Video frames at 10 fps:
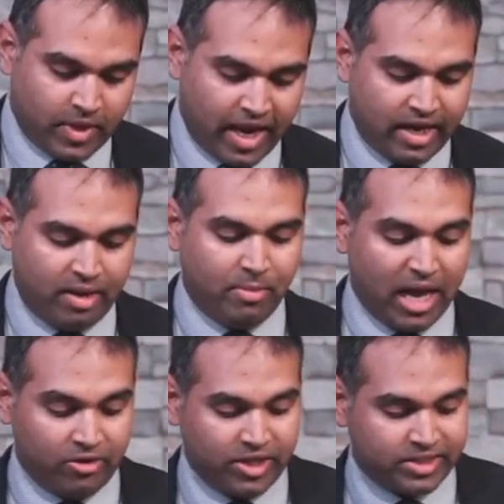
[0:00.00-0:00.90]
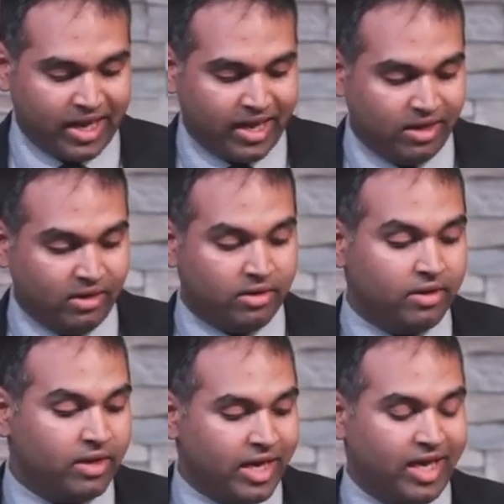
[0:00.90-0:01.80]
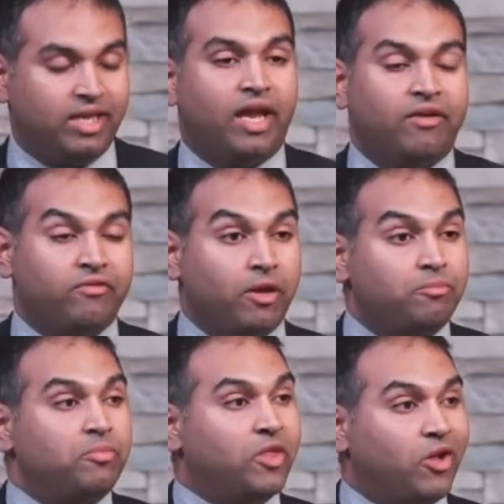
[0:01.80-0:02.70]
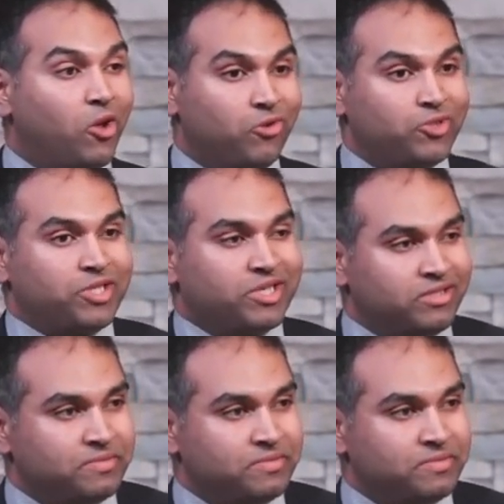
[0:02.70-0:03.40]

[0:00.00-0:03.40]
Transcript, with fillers: And he bowed his head and gave up the ghost.